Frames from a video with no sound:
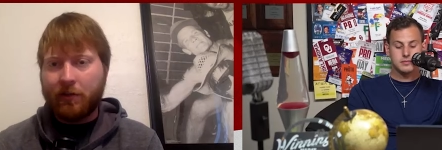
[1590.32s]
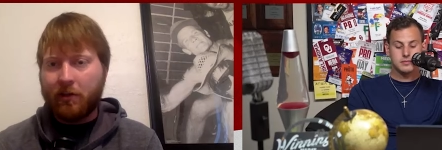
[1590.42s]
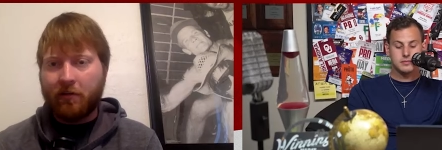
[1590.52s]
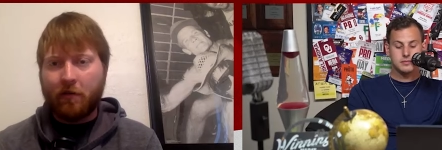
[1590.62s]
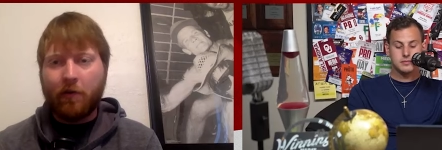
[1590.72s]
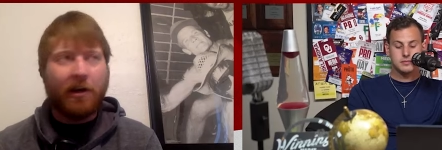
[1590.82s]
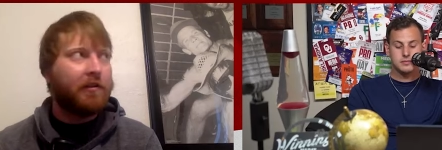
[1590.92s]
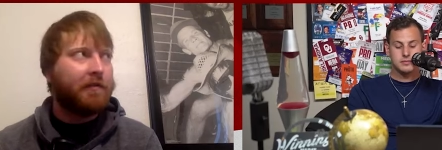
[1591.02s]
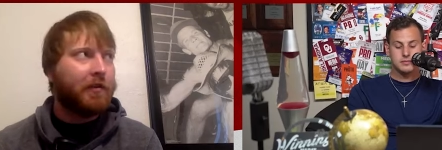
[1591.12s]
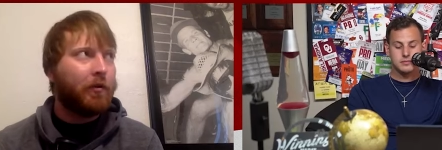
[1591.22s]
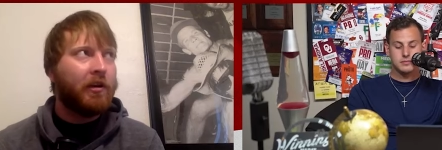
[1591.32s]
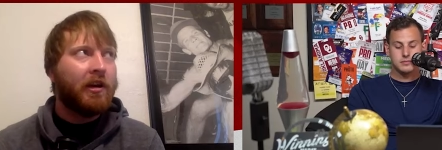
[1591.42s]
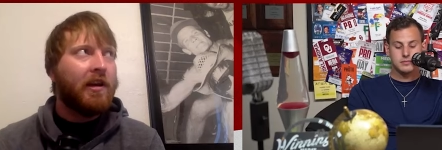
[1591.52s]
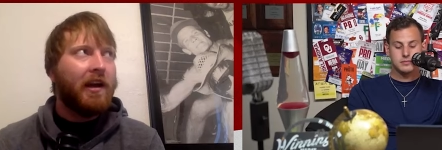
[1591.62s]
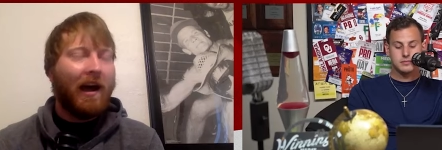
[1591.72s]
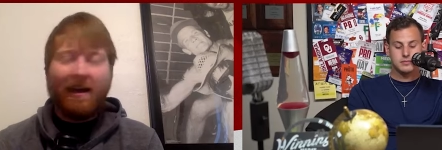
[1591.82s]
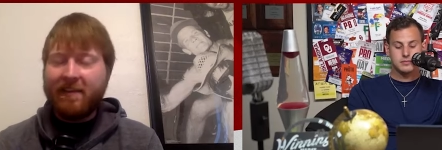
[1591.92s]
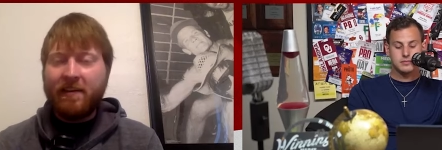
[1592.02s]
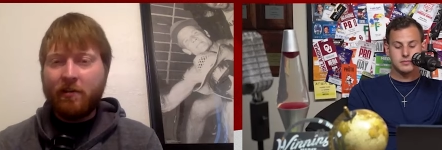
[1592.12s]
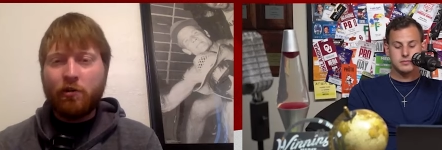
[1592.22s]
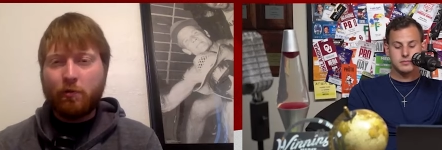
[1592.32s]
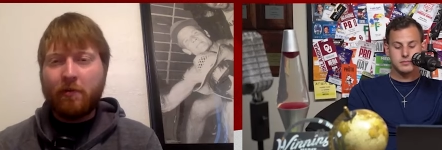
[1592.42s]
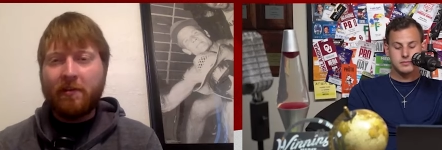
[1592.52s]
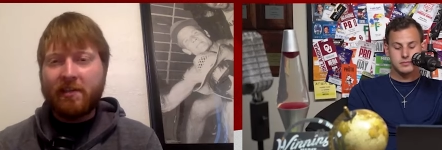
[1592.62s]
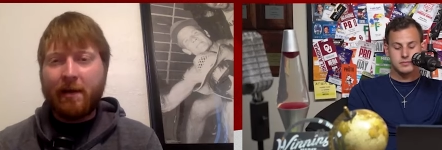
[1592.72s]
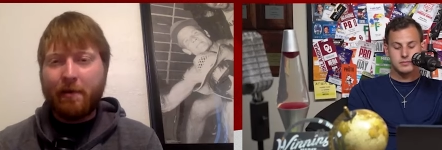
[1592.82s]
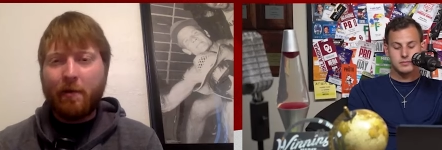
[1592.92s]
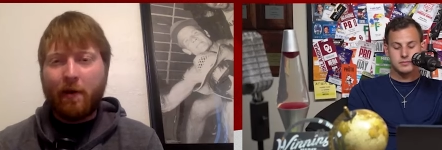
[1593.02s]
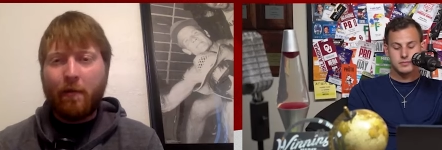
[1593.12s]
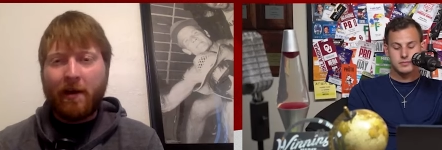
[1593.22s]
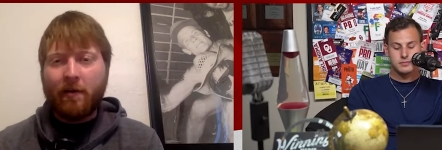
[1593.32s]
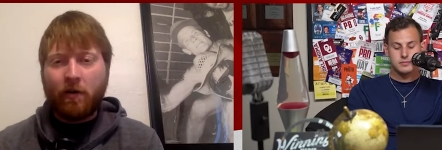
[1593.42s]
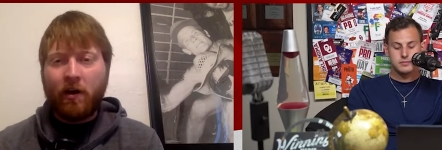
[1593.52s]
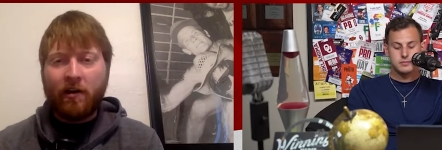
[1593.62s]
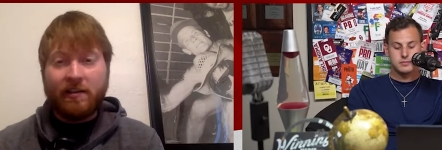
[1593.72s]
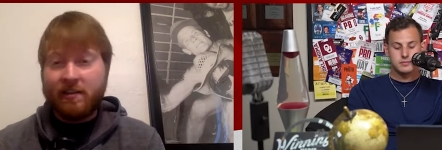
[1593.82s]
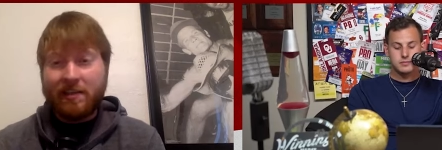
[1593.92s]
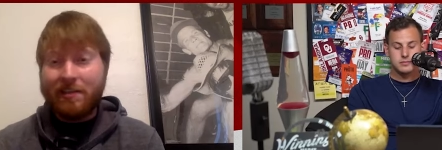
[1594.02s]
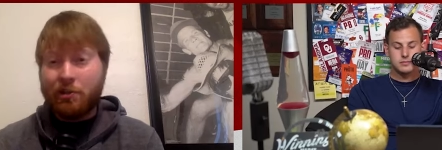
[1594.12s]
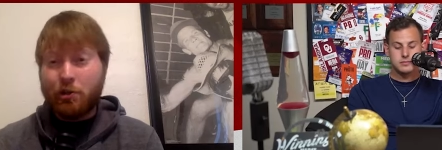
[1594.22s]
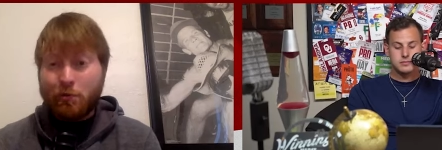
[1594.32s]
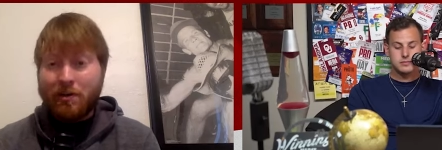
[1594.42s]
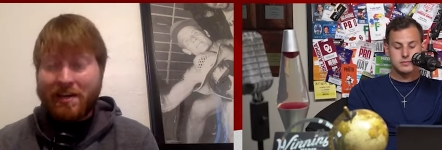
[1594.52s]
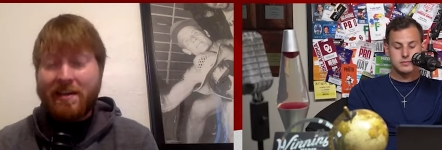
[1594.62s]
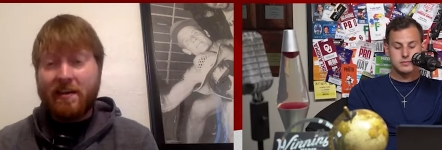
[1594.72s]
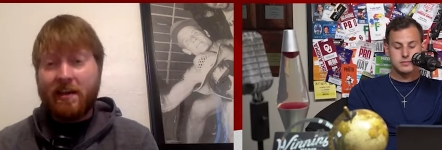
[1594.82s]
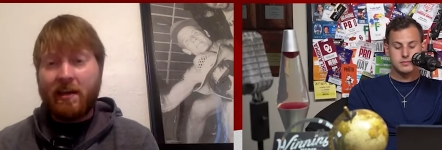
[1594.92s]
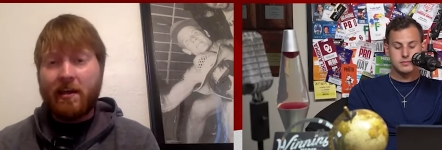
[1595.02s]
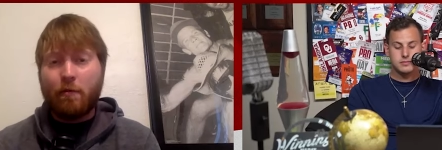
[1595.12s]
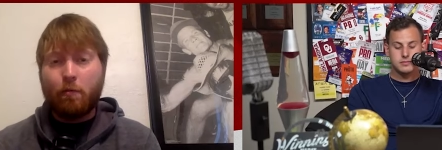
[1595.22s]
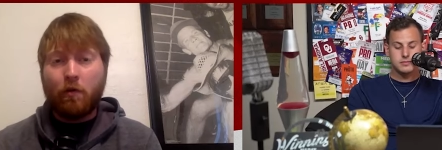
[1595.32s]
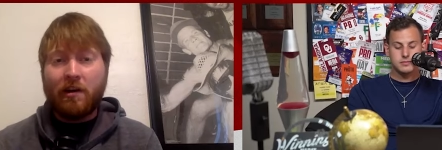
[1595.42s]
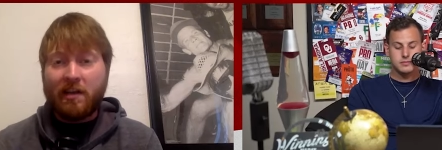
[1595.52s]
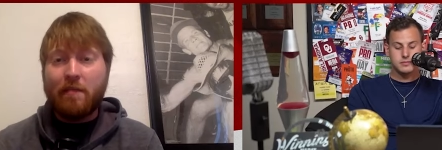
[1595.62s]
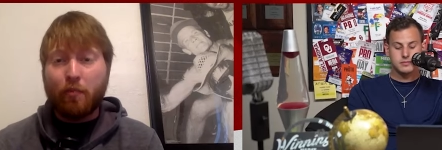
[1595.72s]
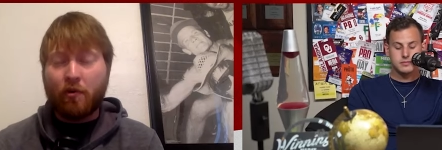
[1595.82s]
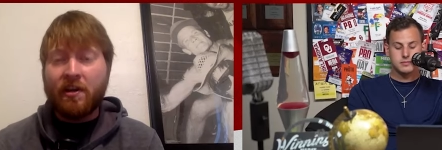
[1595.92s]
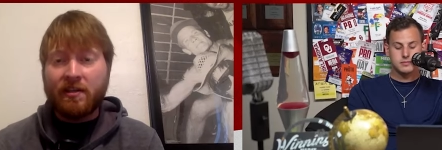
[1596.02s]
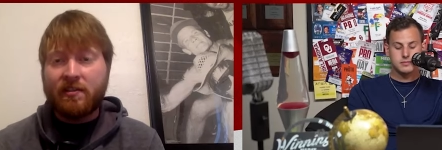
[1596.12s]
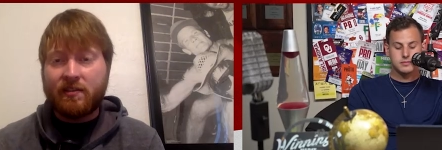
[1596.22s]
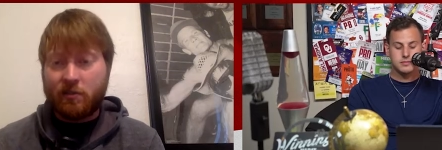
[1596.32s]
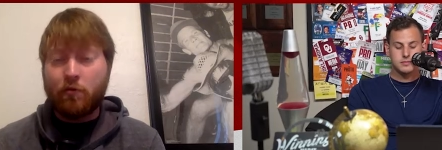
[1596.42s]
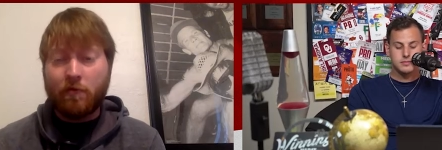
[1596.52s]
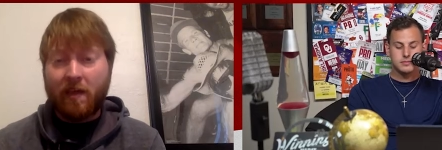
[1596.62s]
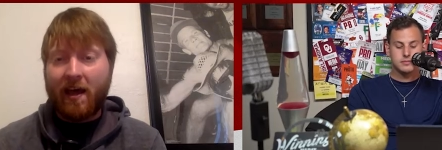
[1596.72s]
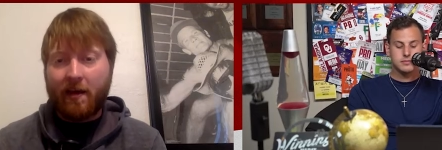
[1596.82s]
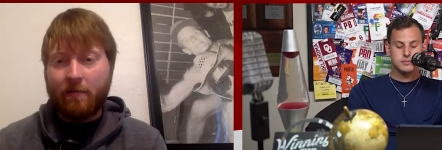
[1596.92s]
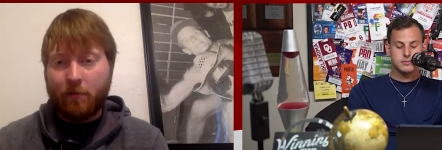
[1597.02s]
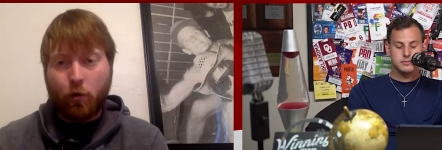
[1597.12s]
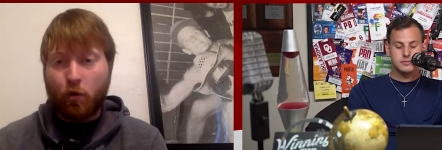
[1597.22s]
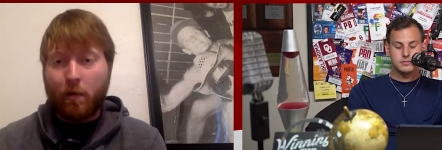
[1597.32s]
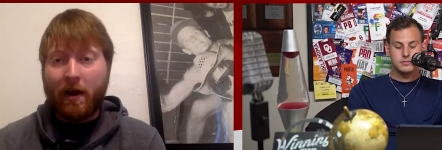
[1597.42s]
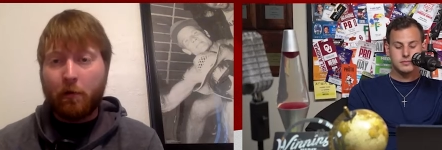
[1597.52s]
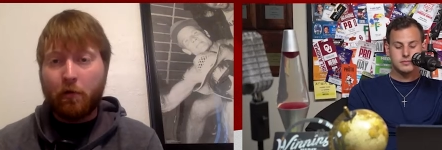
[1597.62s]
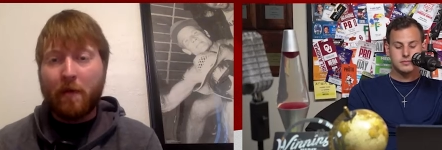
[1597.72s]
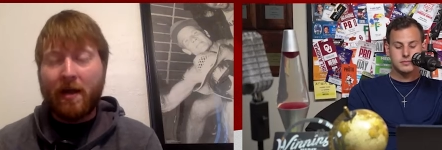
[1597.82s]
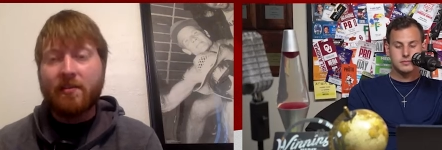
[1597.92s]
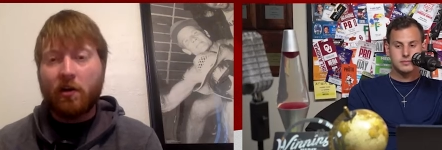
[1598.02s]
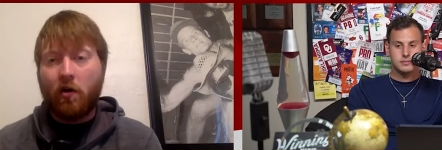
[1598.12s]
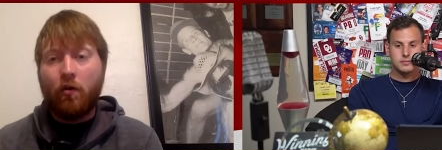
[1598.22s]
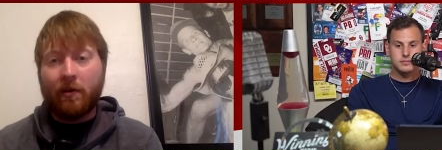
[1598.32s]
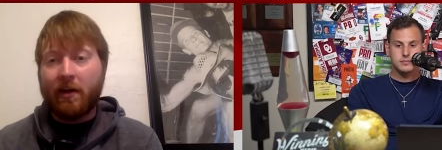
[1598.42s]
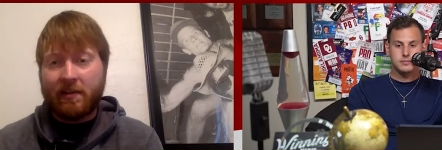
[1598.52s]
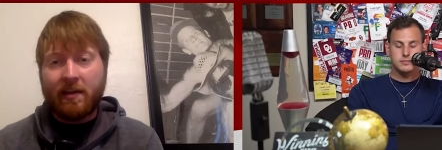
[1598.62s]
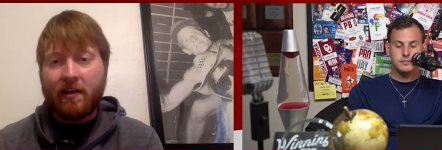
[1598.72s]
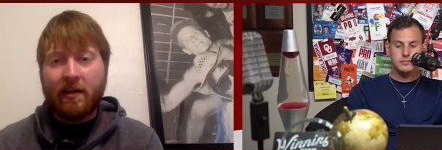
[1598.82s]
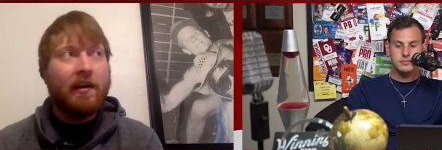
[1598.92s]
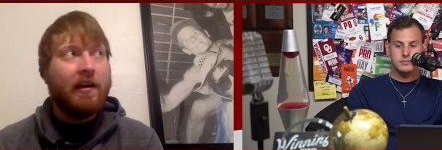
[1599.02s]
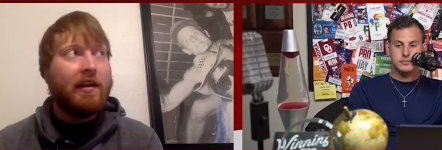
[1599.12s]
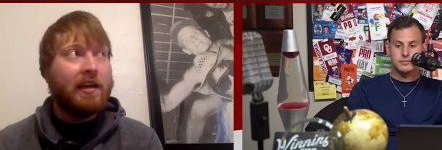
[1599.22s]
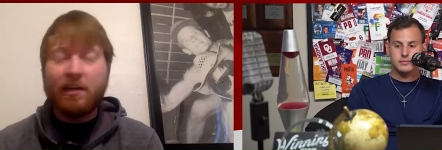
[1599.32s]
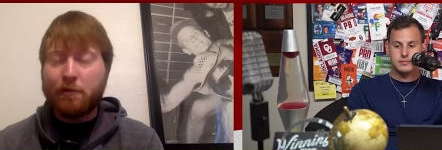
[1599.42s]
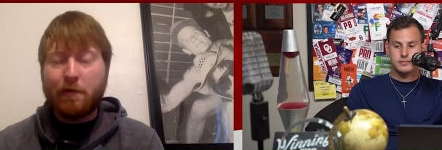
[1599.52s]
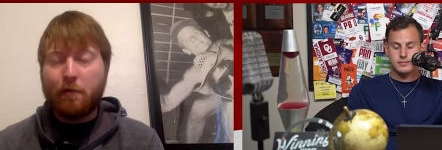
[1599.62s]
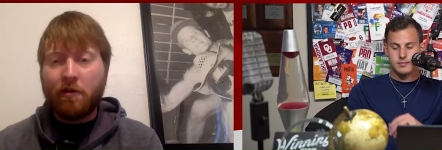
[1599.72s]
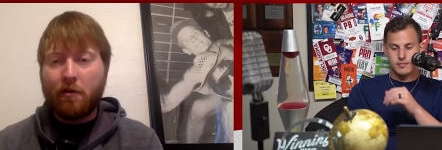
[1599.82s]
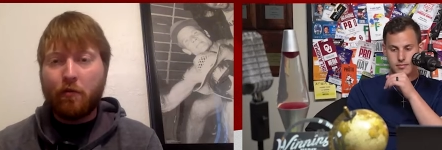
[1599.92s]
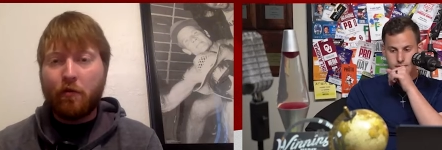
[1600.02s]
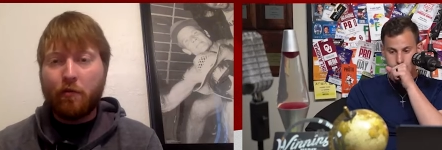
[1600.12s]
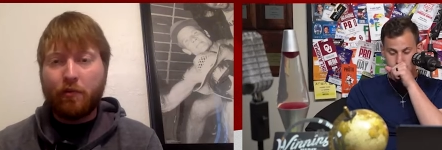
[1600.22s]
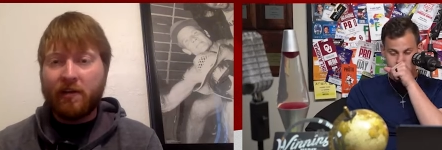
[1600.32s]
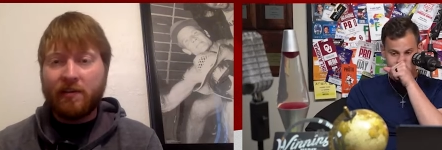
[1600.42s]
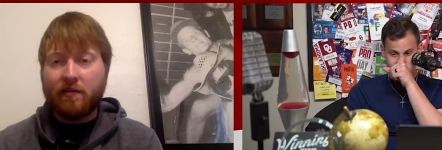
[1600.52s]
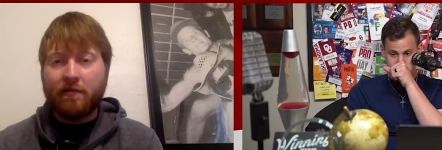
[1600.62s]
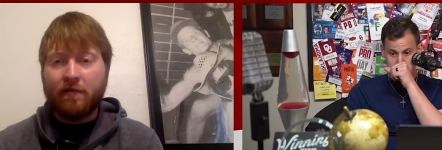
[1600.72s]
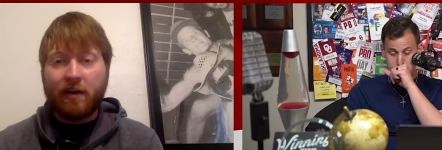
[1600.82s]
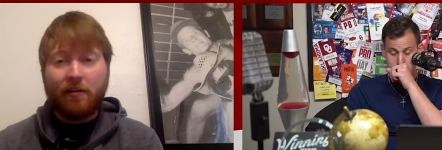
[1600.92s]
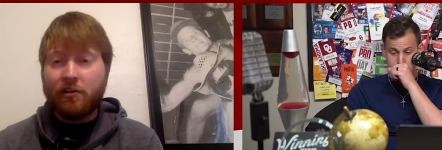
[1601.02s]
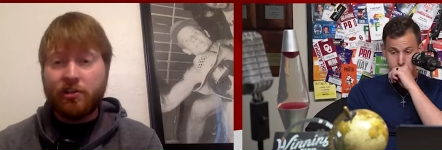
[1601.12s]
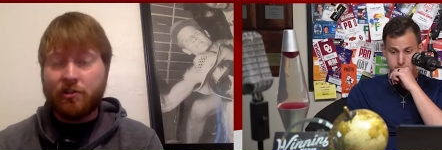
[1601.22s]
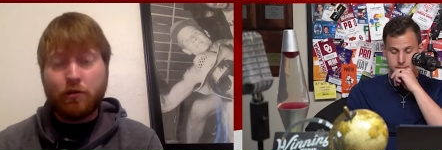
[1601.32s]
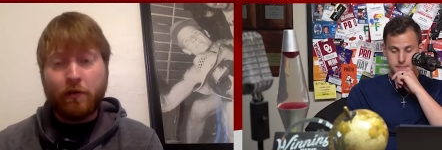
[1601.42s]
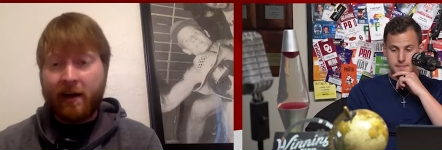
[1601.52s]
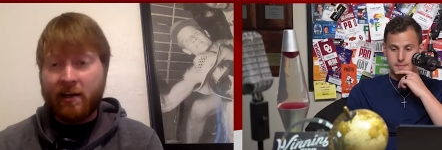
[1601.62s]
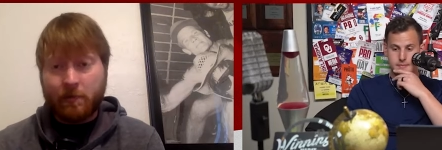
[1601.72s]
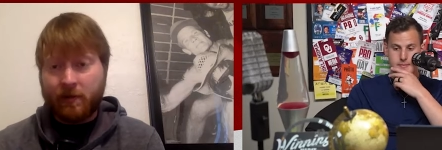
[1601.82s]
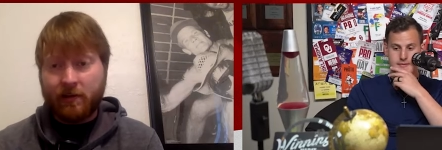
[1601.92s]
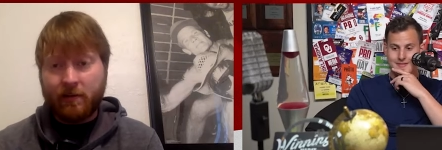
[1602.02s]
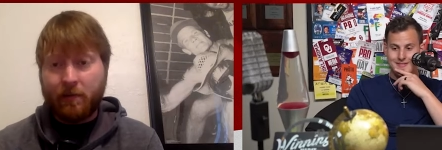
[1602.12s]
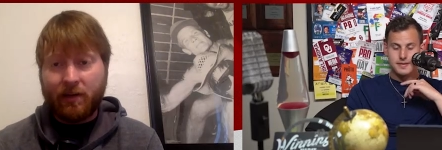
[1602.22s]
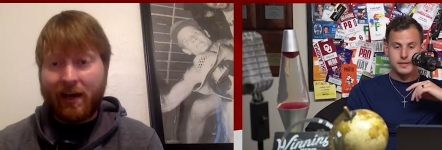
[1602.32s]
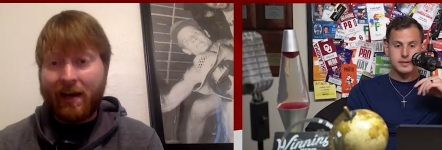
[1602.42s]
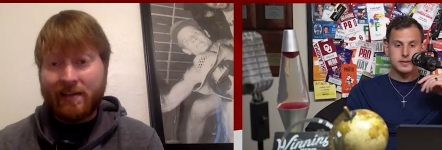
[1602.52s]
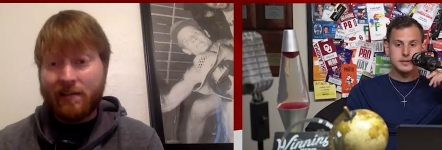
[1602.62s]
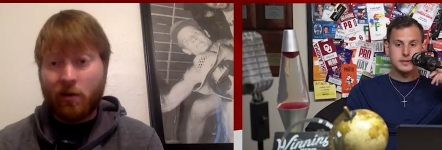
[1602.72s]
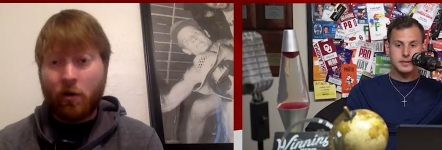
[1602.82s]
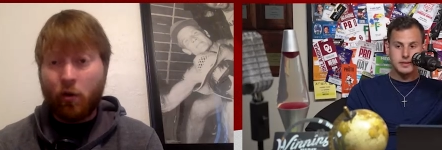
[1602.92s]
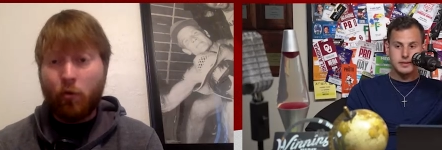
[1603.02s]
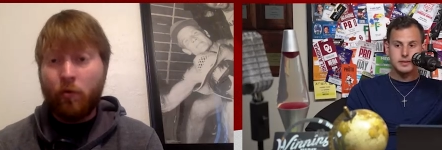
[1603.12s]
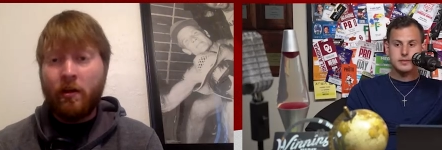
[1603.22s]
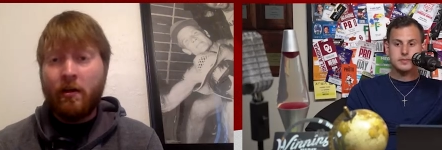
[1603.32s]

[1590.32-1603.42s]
Speaker 1: to throw down the field, I think there's real excitement about Michael Hawkins, and he's unique in what he brings to that quarterback room as a whole. And I think he has been one of the more impressive, not only just new guys, but guys as a whole